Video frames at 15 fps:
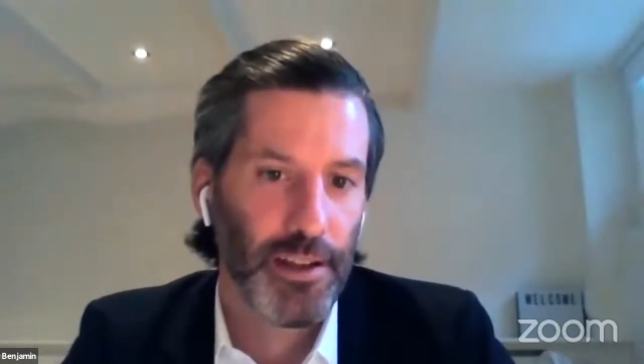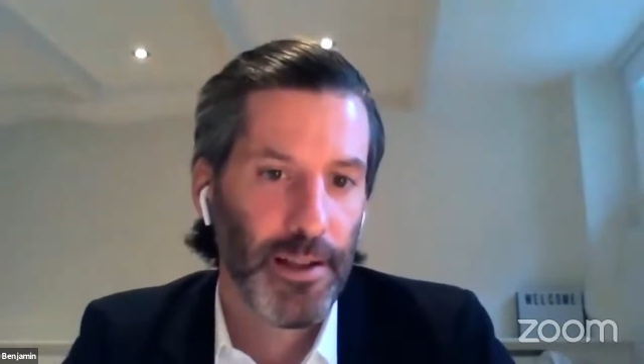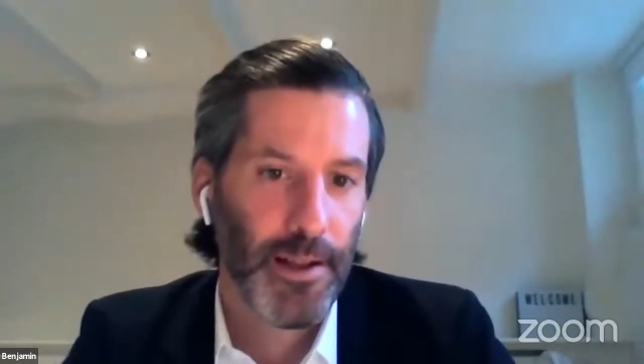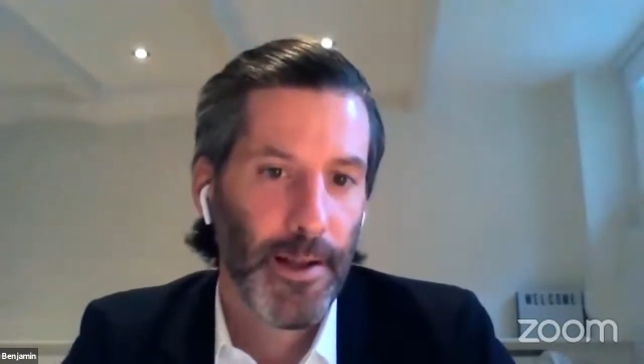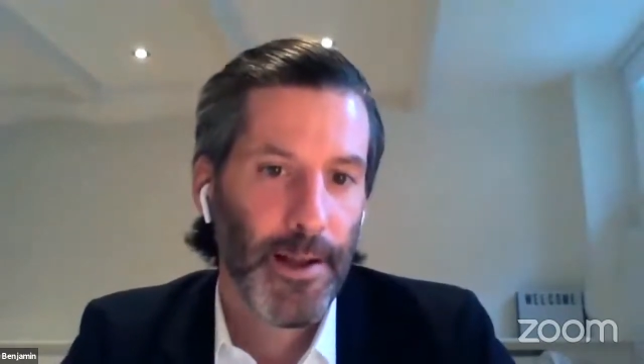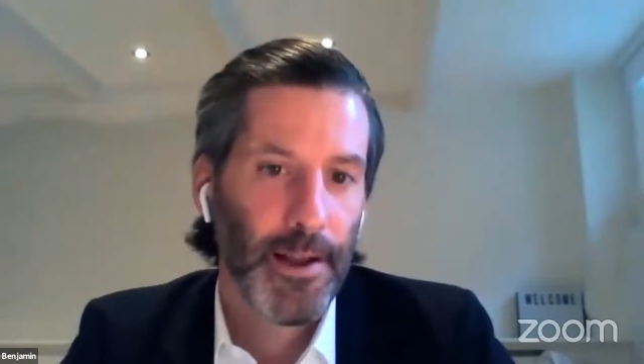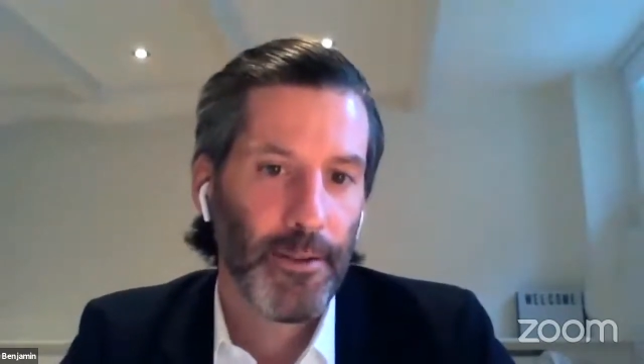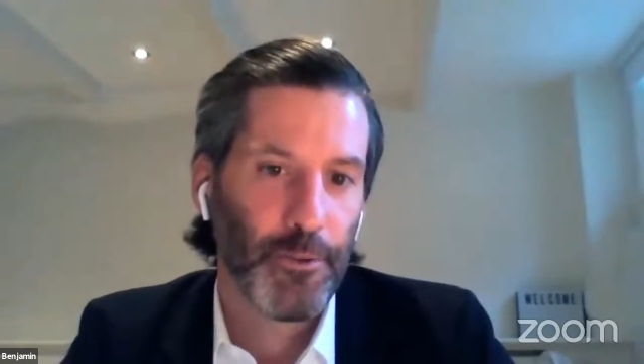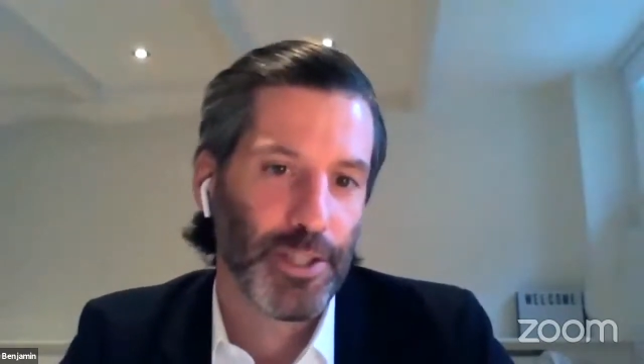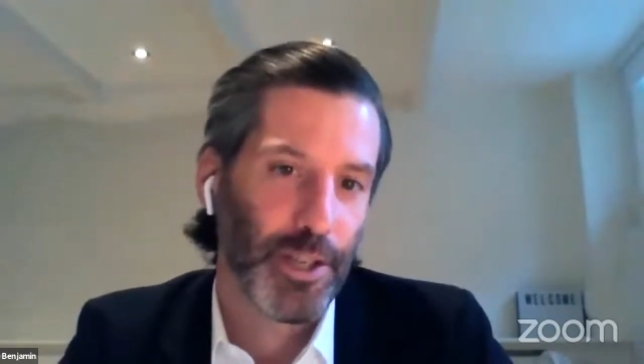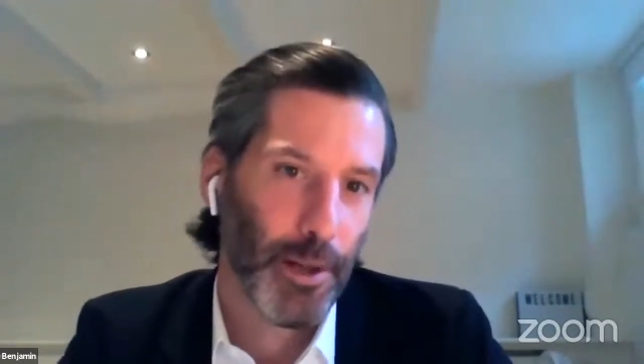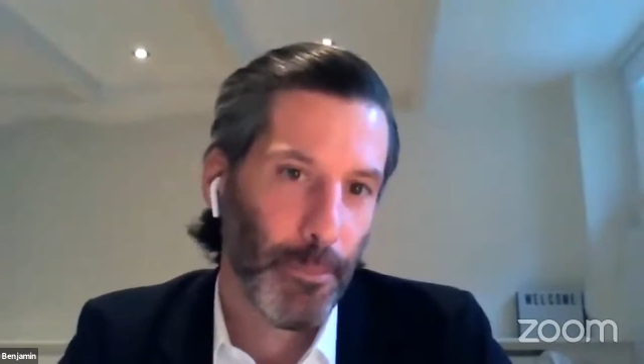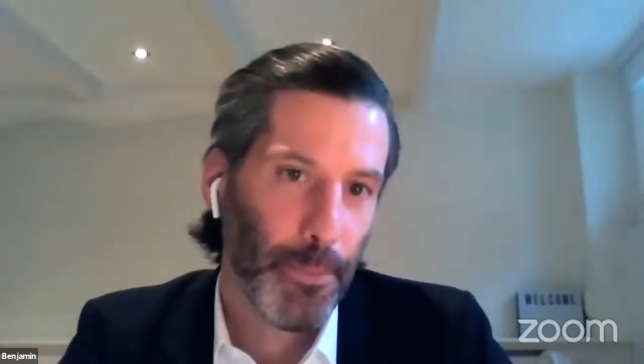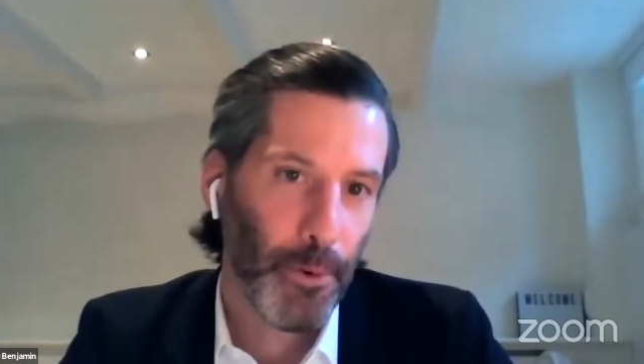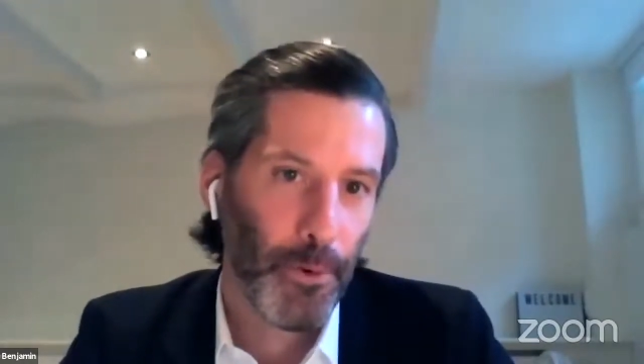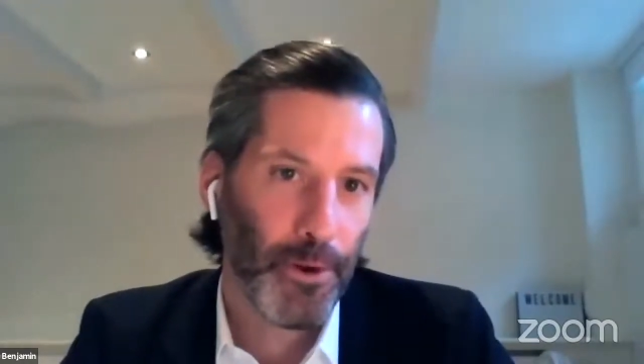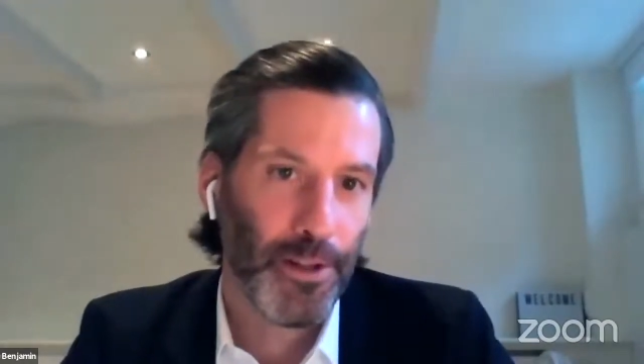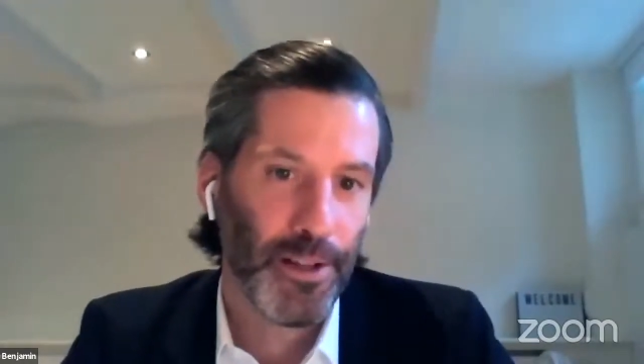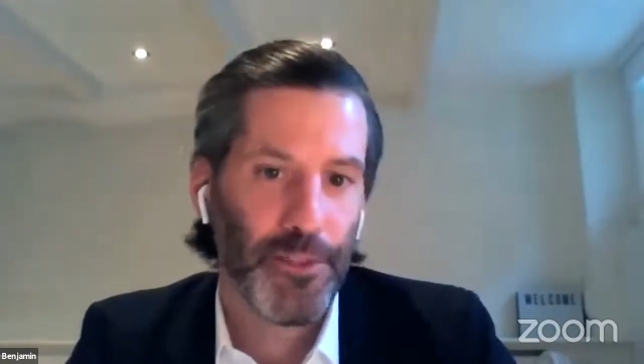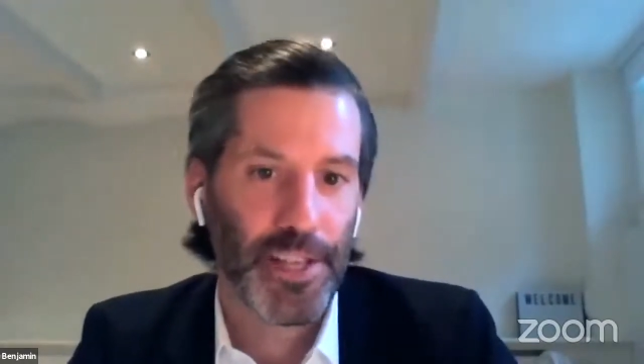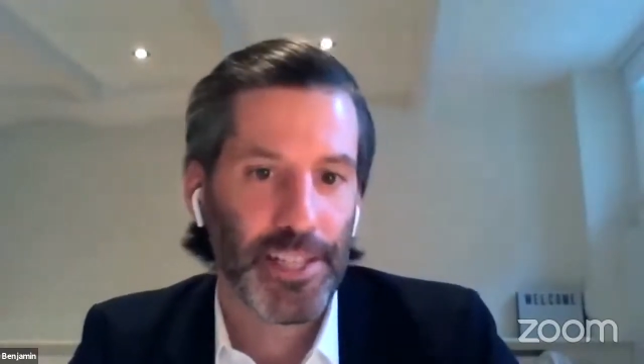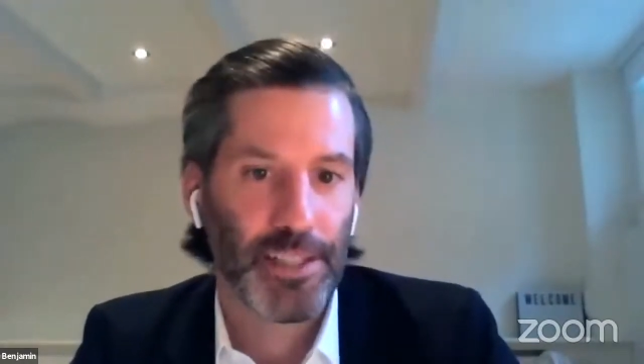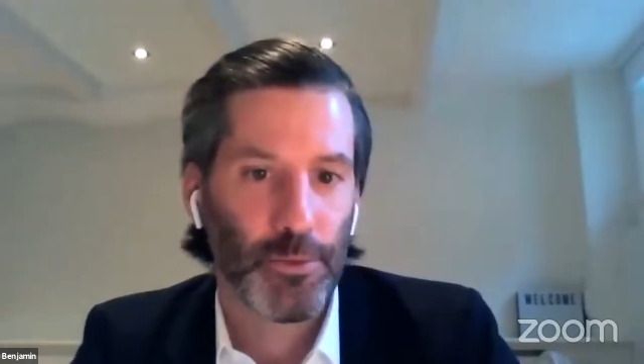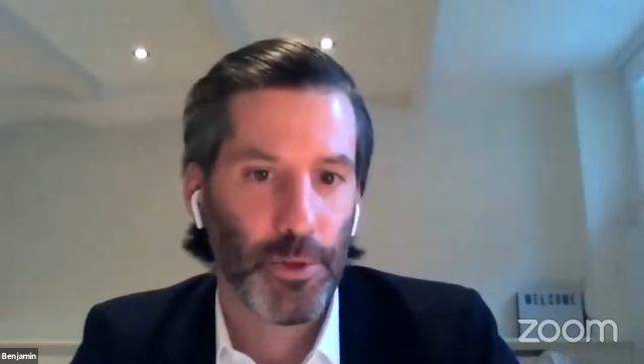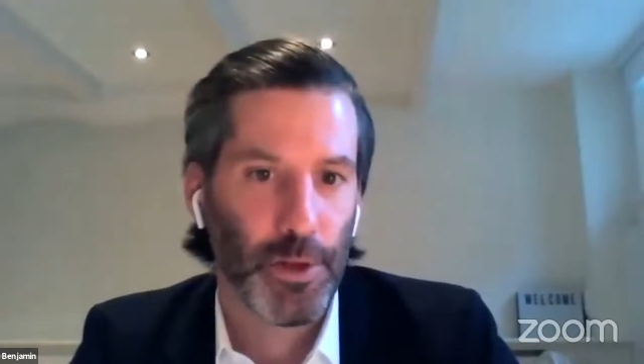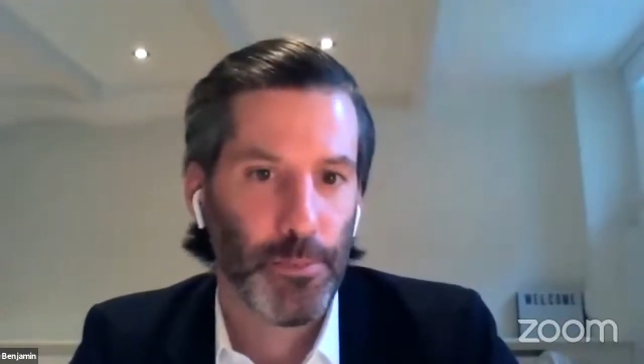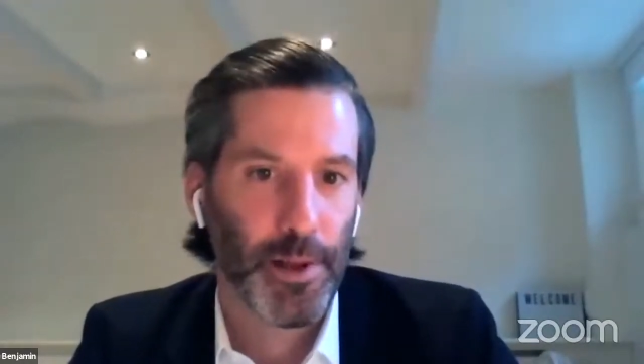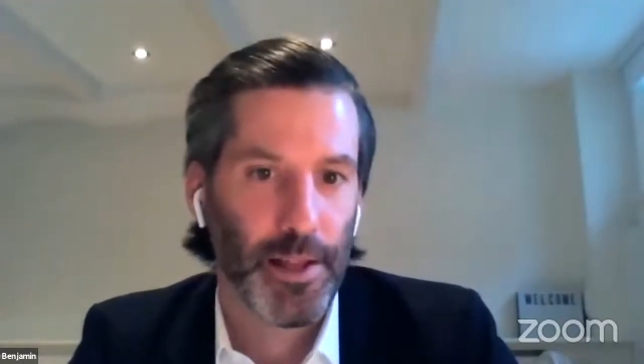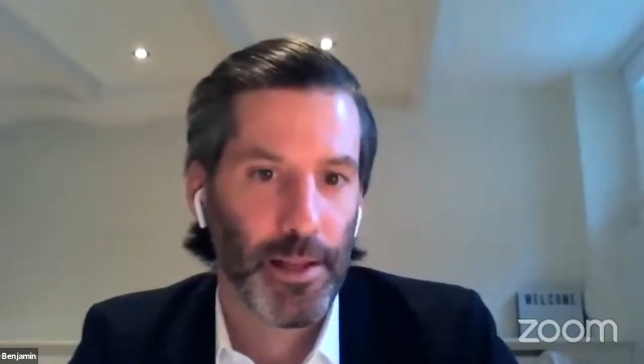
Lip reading: if we took a poll of this group,